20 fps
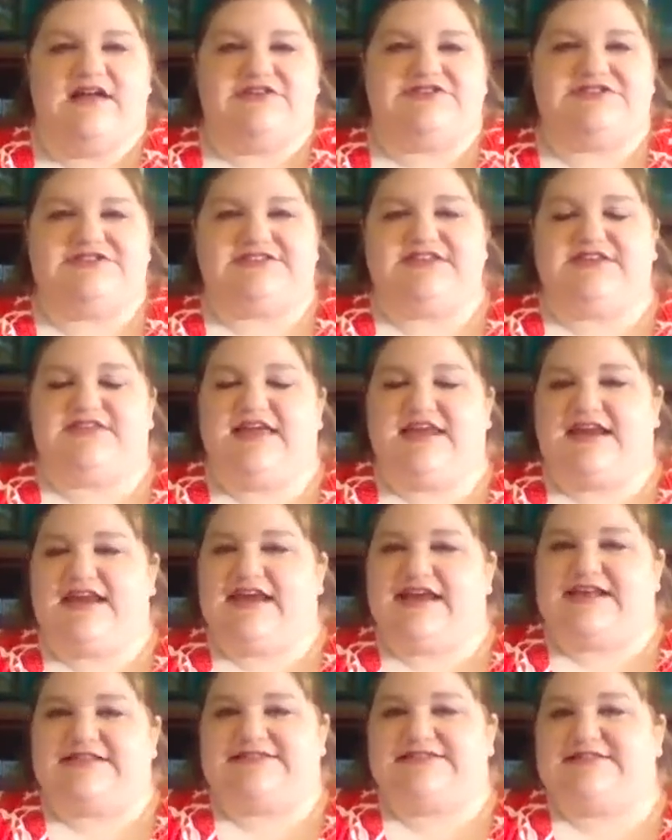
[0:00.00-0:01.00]
just so that it
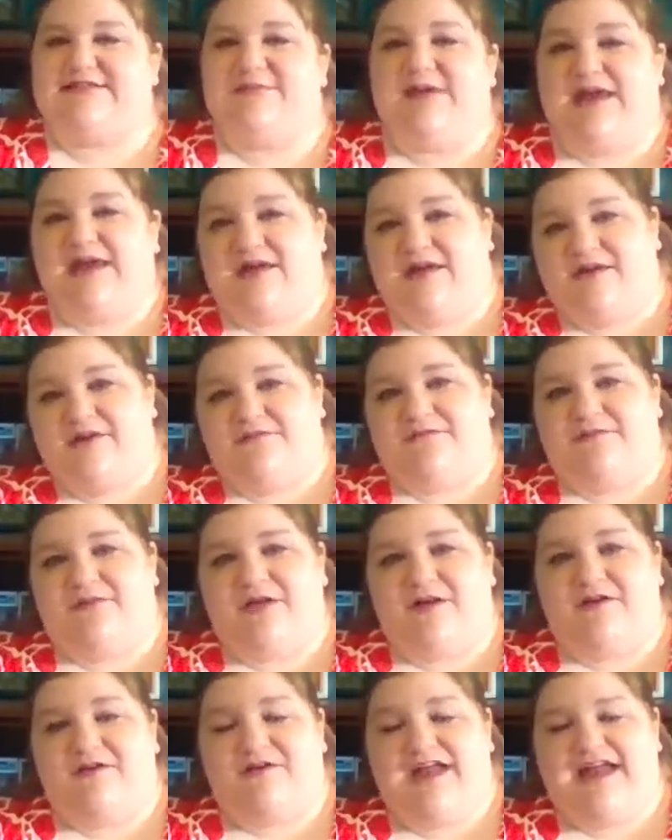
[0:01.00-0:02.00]
gets some
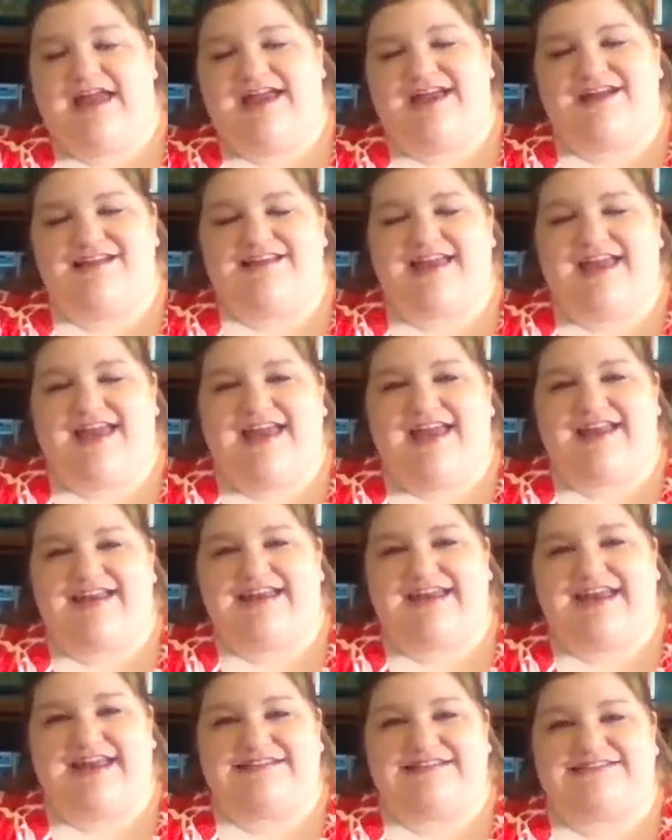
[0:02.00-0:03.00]
airflow and it
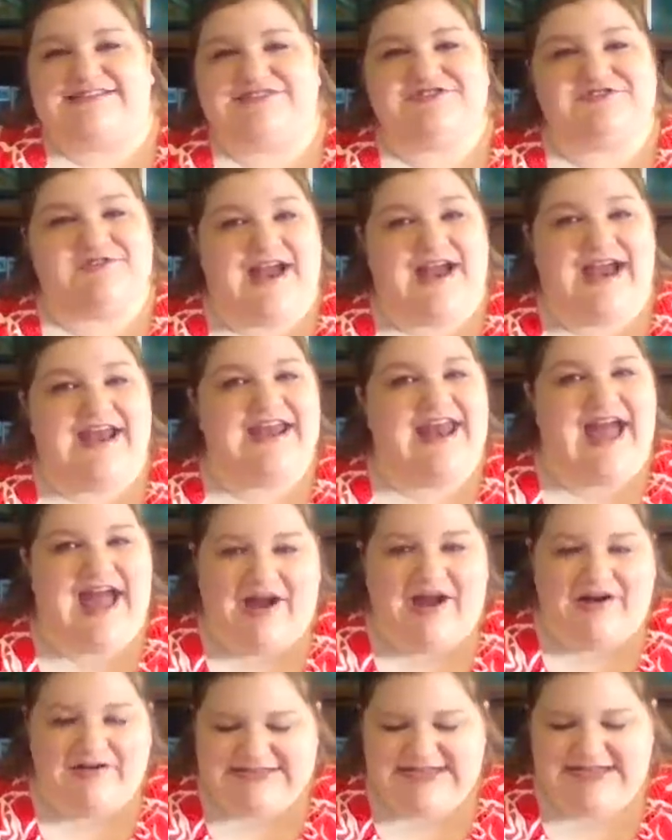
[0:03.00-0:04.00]
gets dried
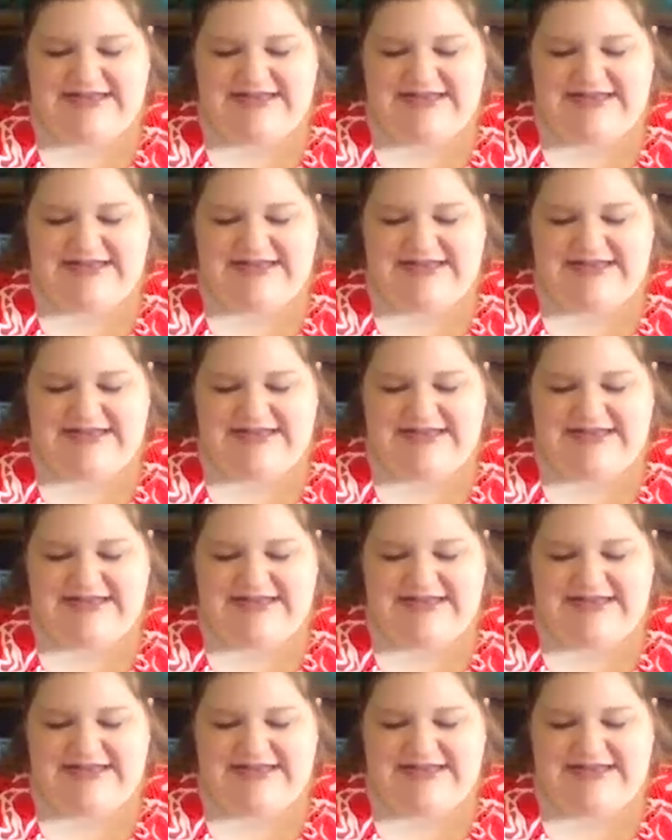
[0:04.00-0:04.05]
out.